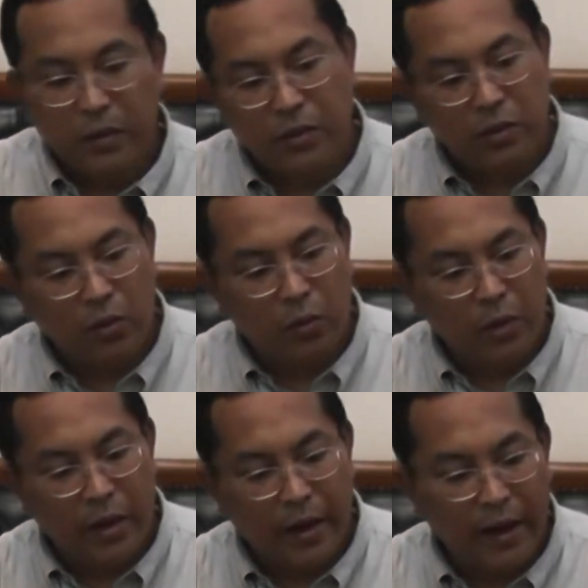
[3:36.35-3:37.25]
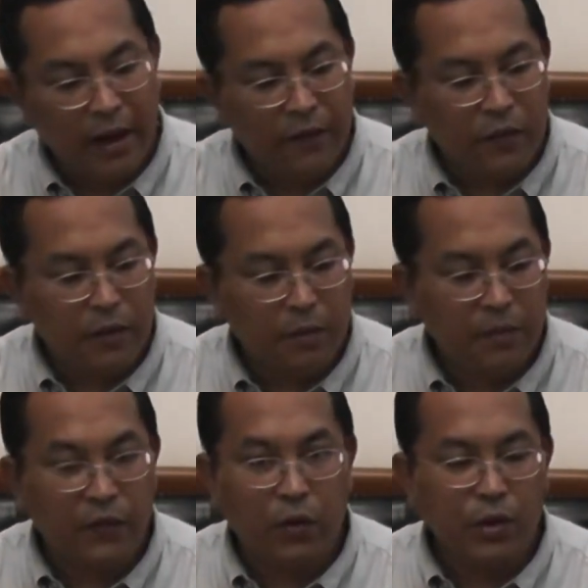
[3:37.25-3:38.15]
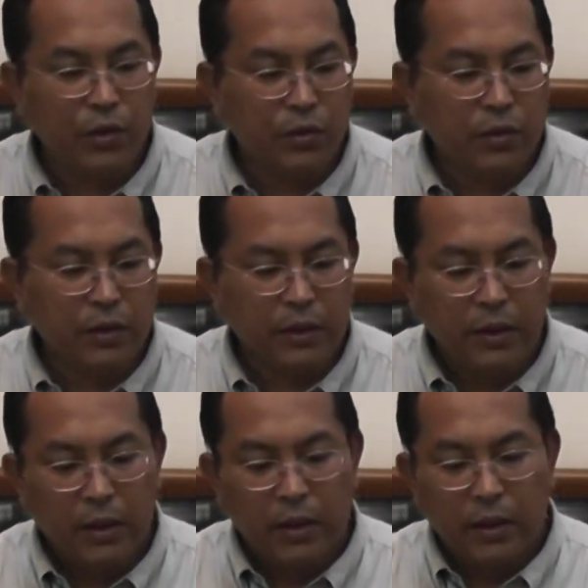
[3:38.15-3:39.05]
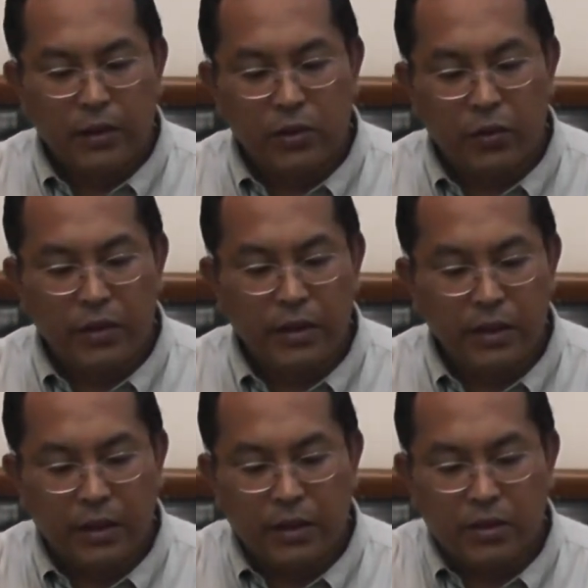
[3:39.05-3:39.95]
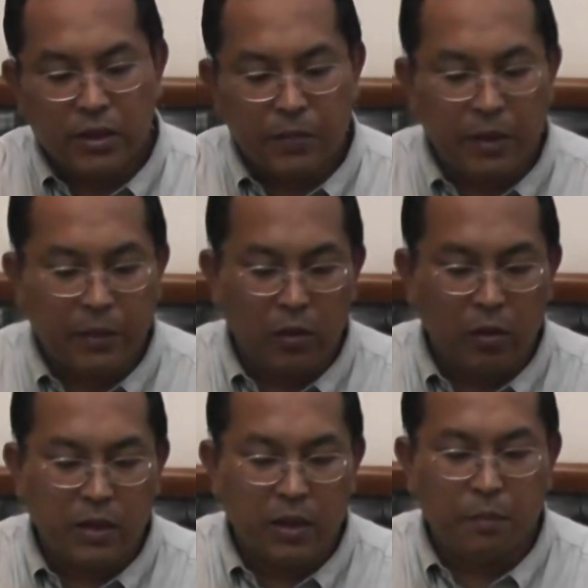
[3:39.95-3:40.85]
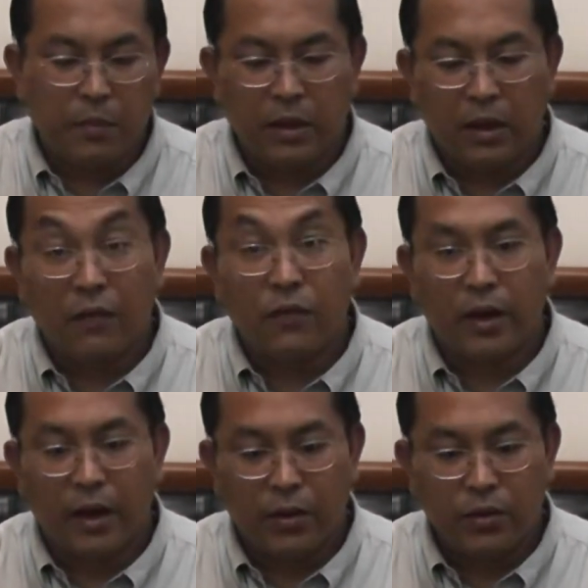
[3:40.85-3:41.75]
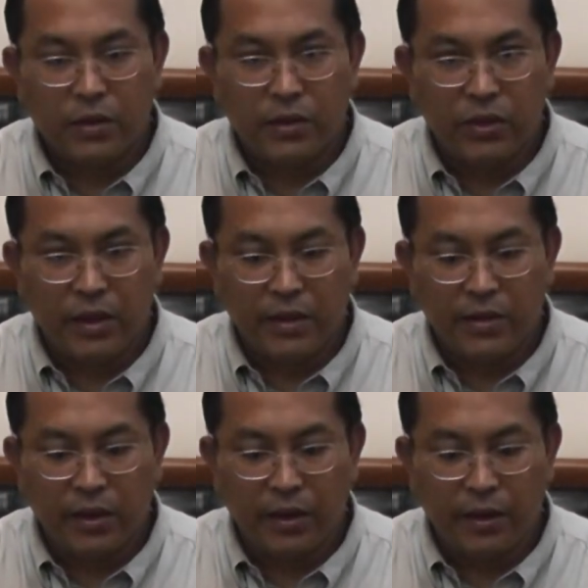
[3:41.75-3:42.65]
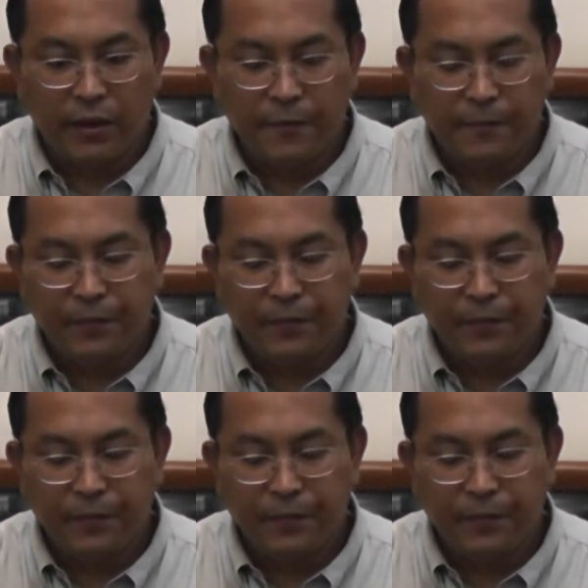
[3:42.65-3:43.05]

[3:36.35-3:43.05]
So what I have before you is already chopped up and opened up avocados, as you can see here,